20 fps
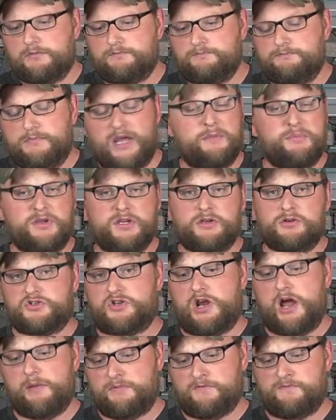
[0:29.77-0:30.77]
Maybe you're
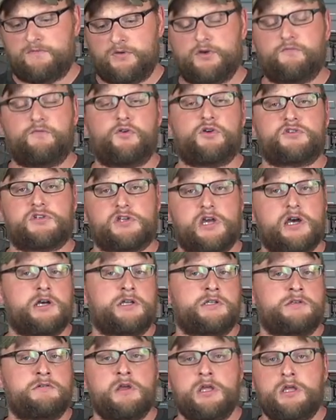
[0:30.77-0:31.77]
shopping for your first
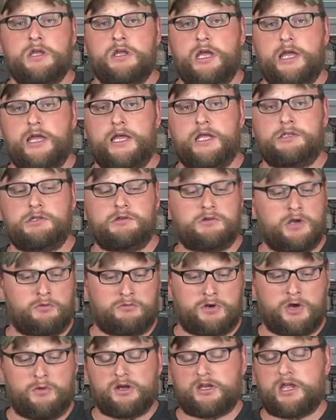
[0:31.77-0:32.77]
gun and you
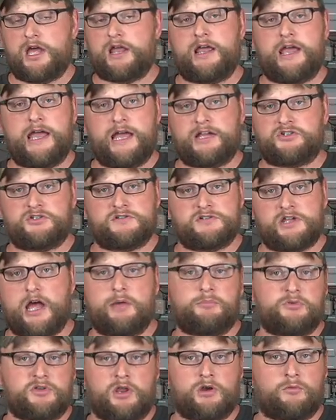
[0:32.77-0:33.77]
don't know what kind of action
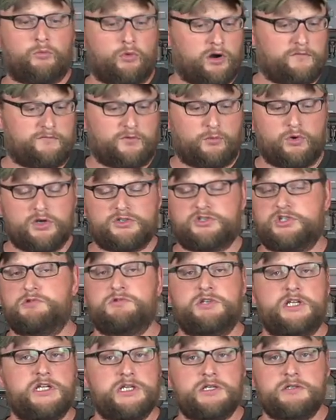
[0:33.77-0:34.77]
type is going to work for what you
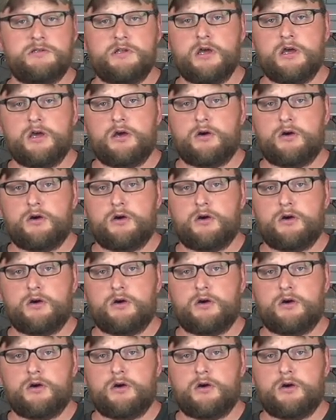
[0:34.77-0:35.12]
need